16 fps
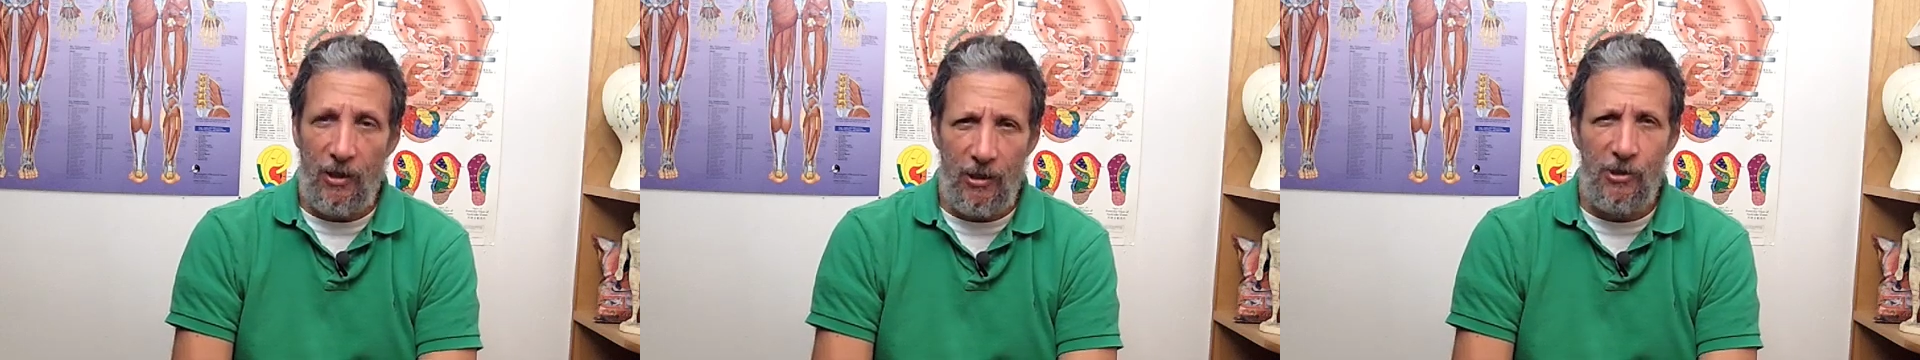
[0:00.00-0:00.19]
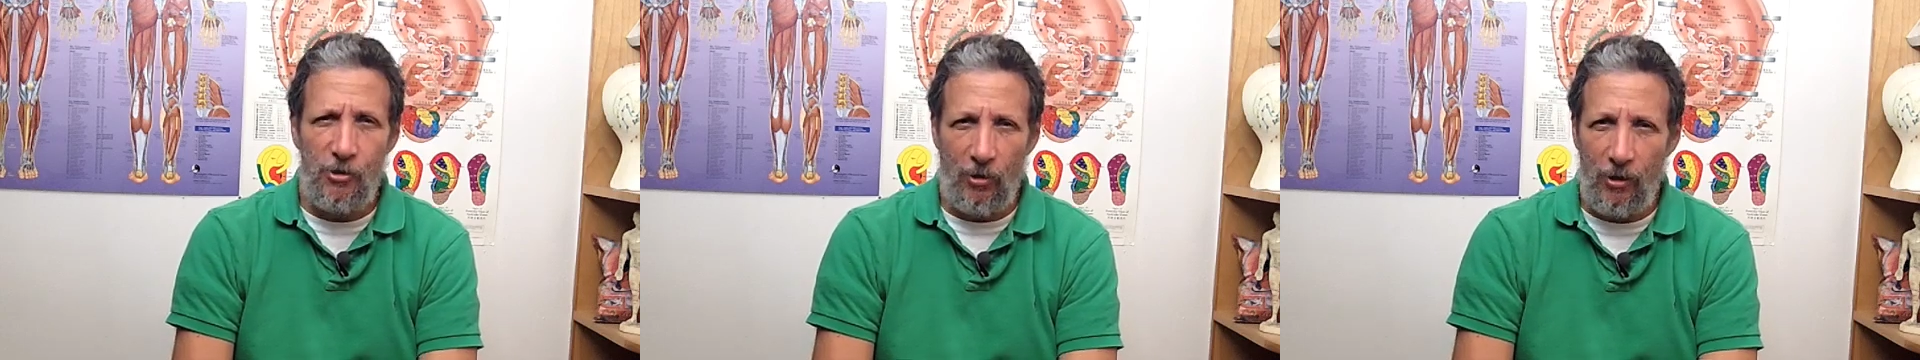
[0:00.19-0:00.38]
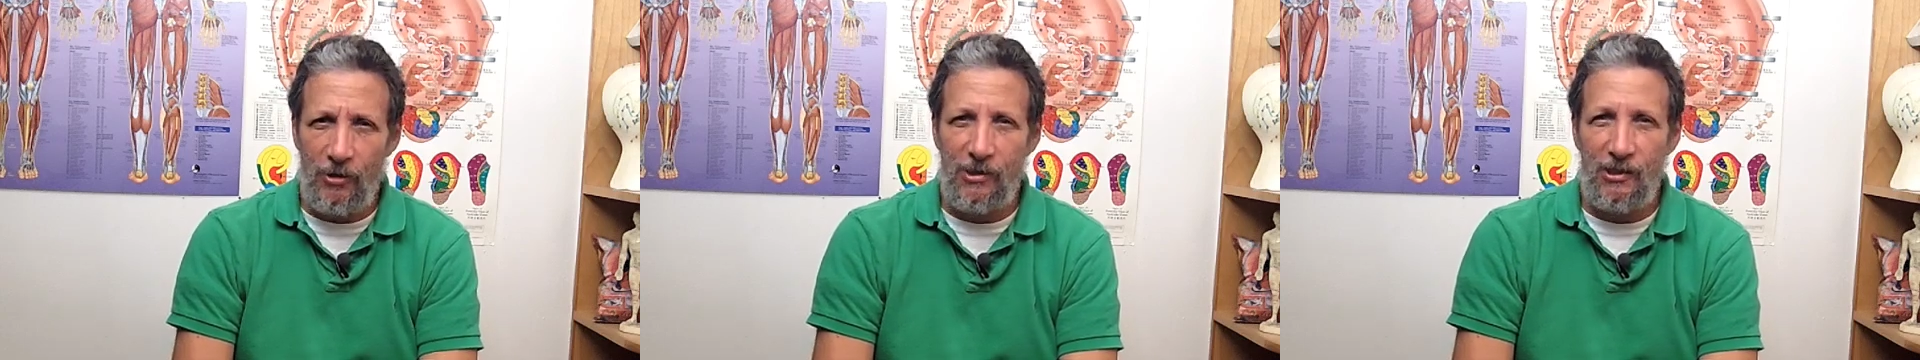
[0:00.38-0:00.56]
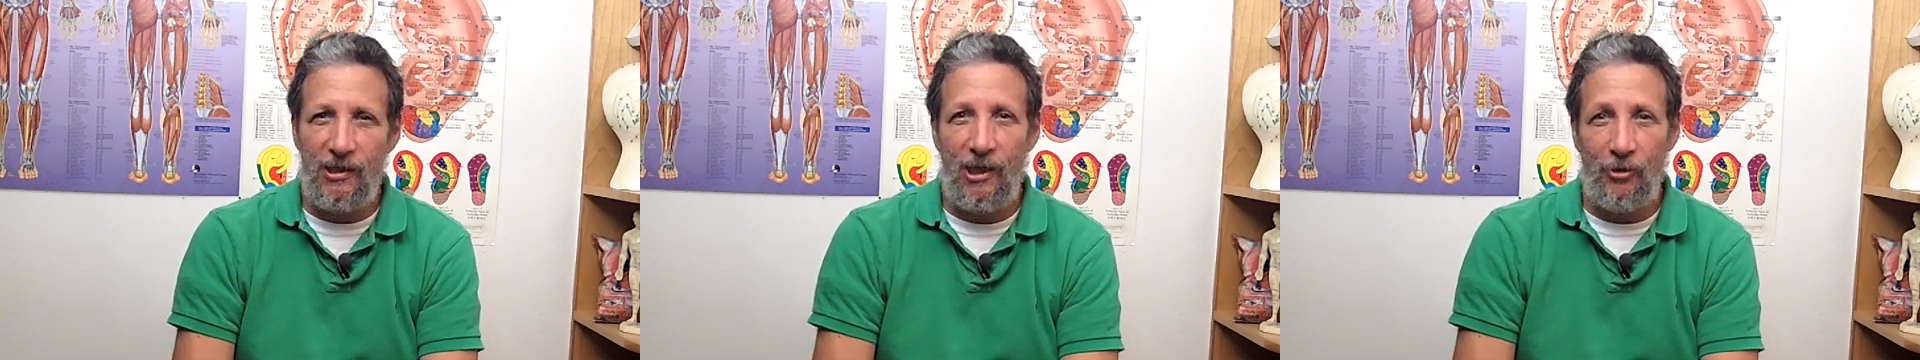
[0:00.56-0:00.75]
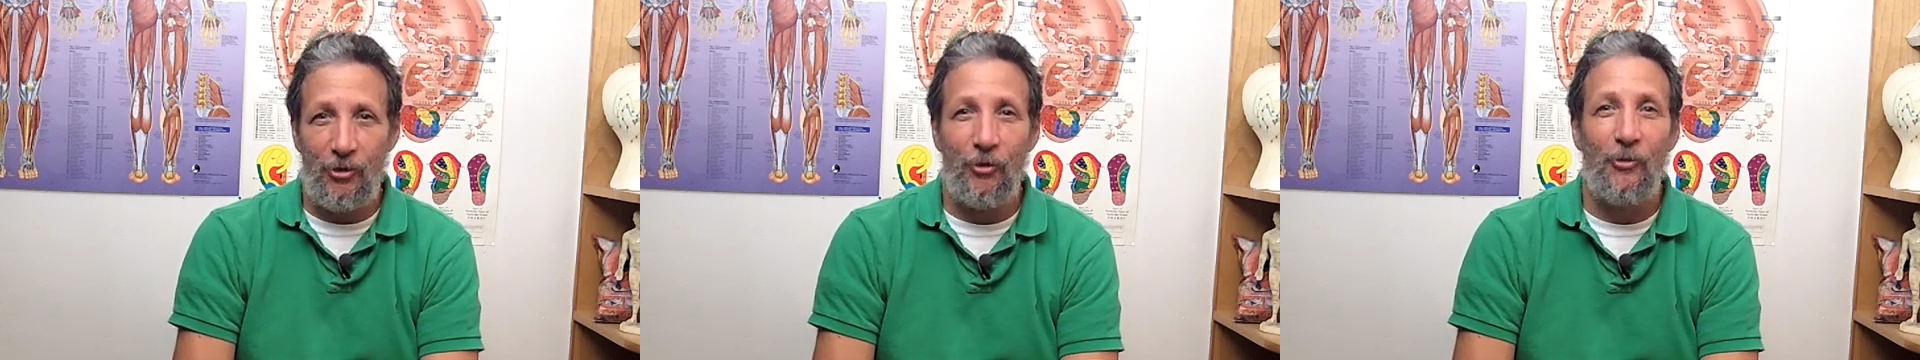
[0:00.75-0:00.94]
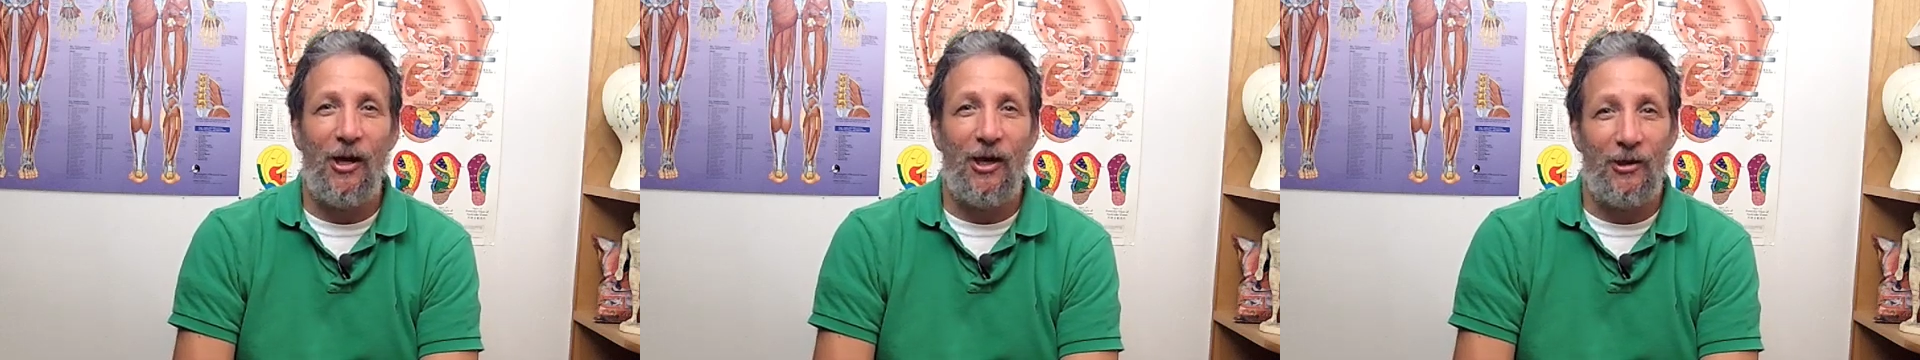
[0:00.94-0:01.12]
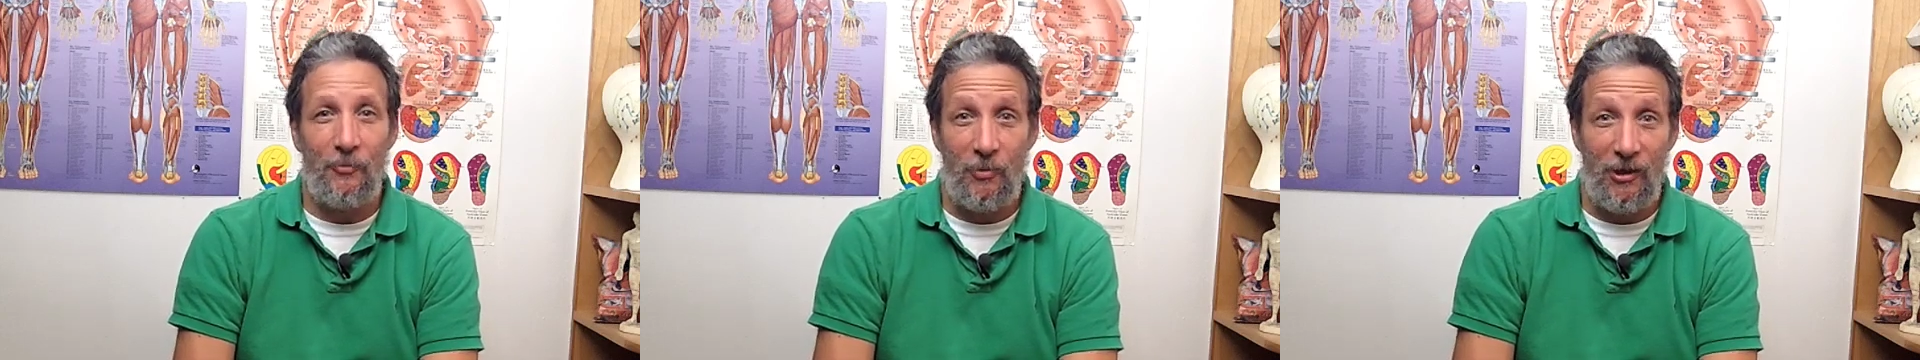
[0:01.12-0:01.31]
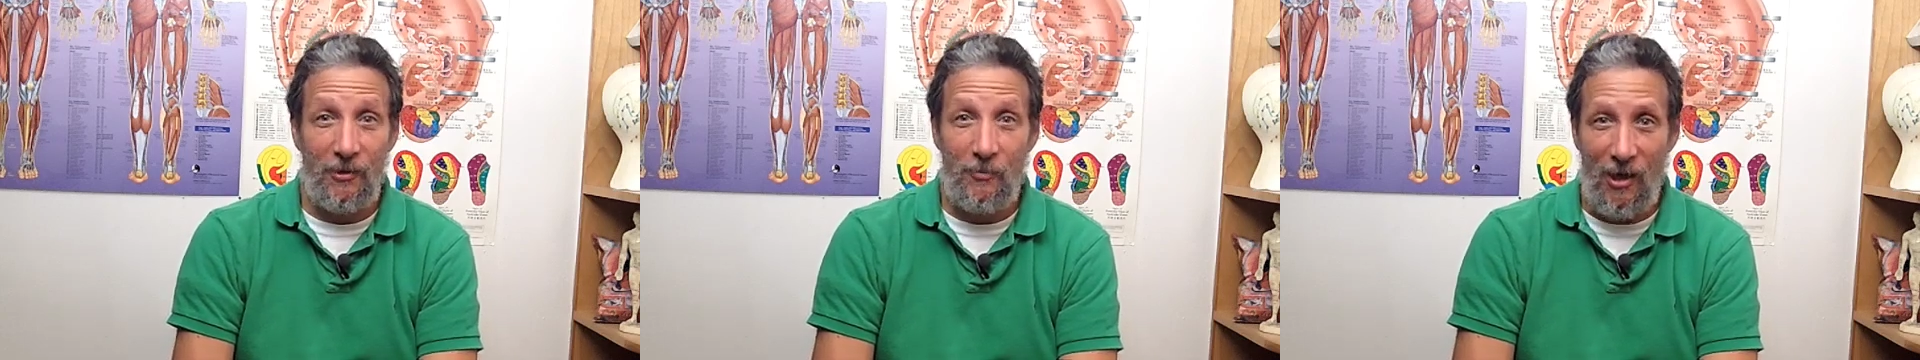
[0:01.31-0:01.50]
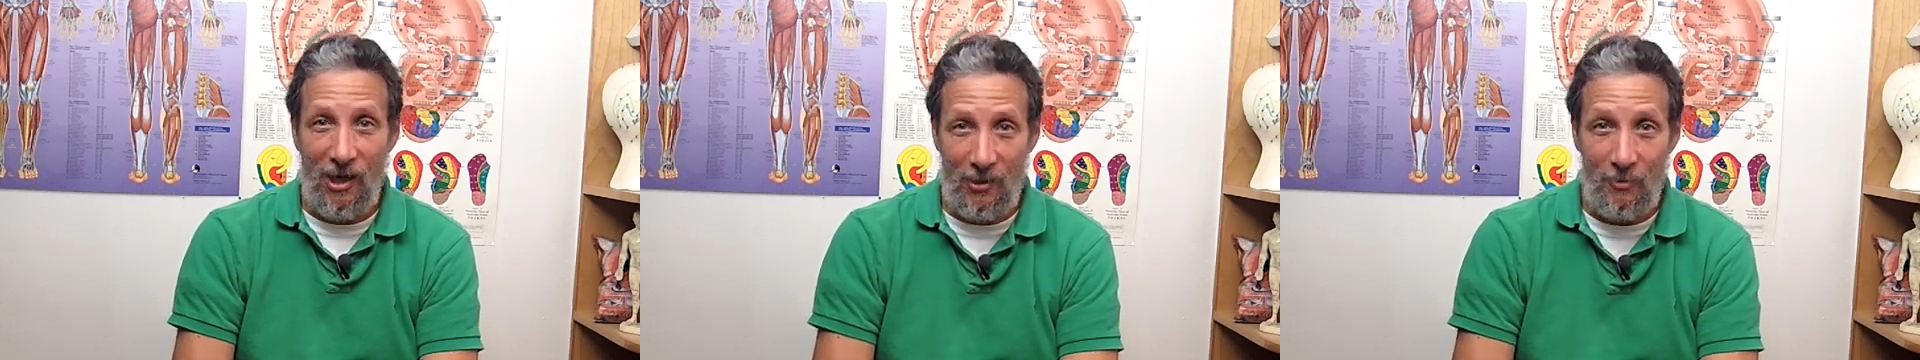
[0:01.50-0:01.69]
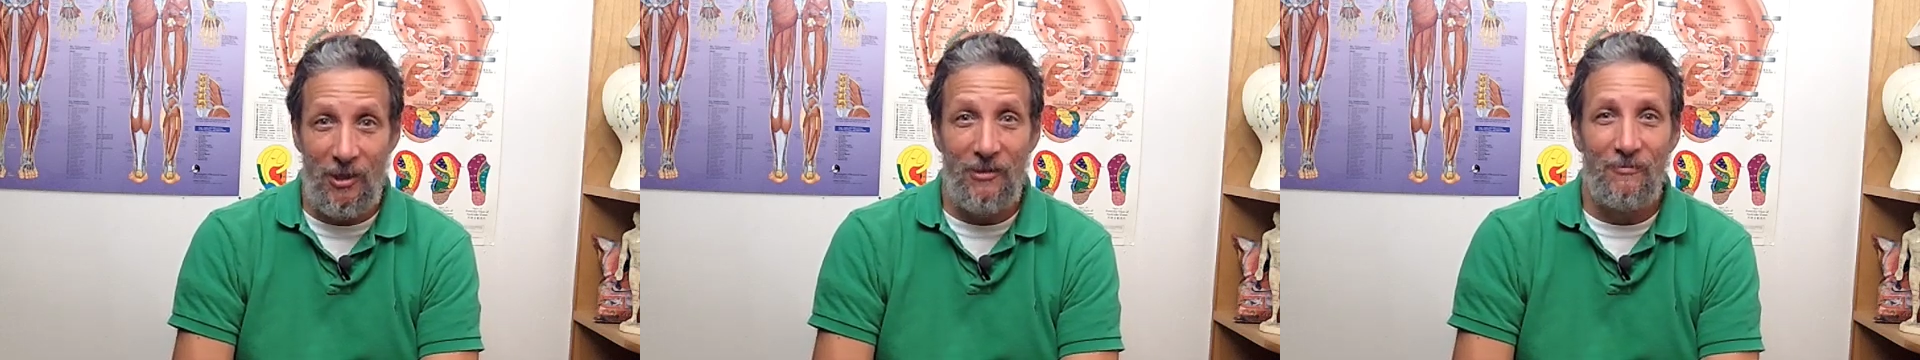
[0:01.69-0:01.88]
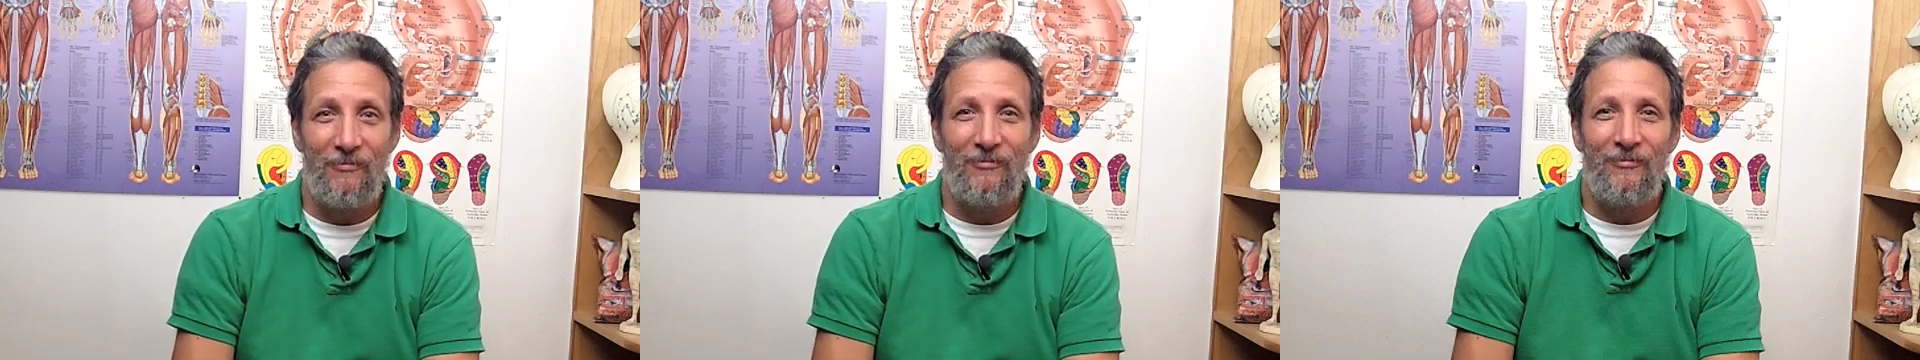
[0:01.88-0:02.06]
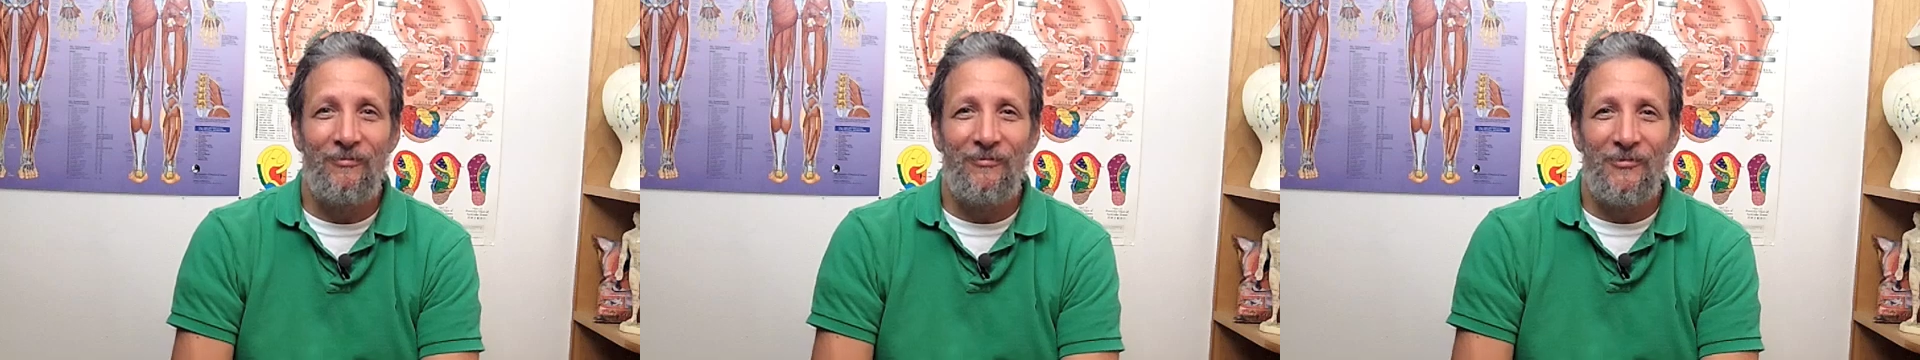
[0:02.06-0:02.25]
It's hard to carry around a big baby.